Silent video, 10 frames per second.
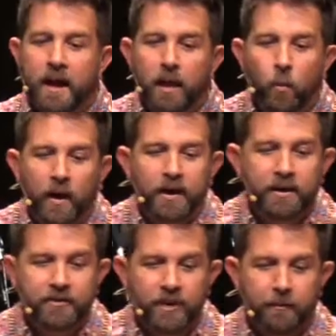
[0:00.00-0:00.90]
And what
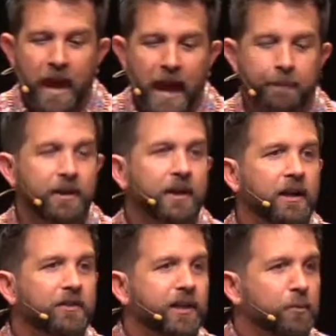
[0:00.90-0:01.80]
ends up
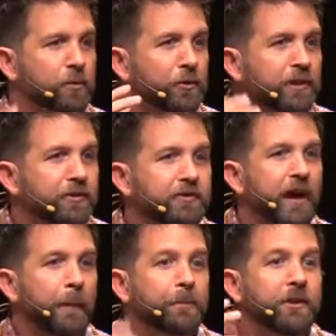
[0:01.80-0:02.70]
happening is that Ruth is
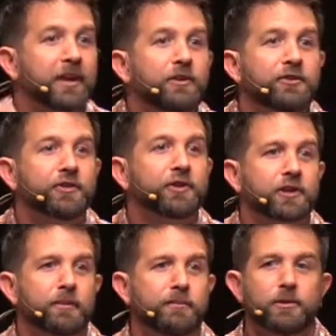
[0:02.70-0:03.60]
adopted into the
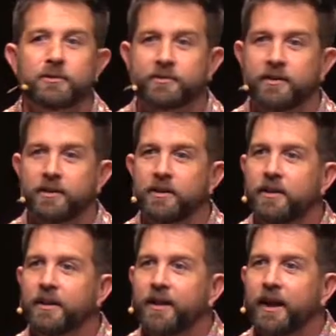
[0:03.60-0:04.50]
community
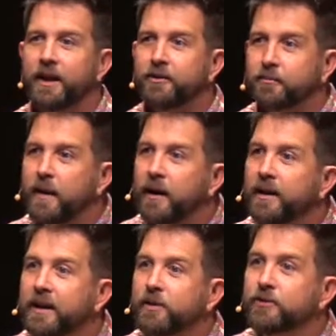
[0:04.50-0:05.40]
and is
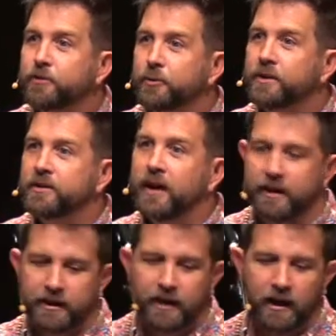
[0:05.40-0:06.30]
married into it
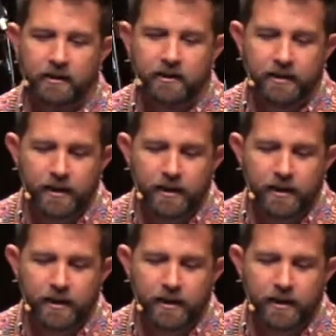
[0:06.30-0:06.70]
yet again.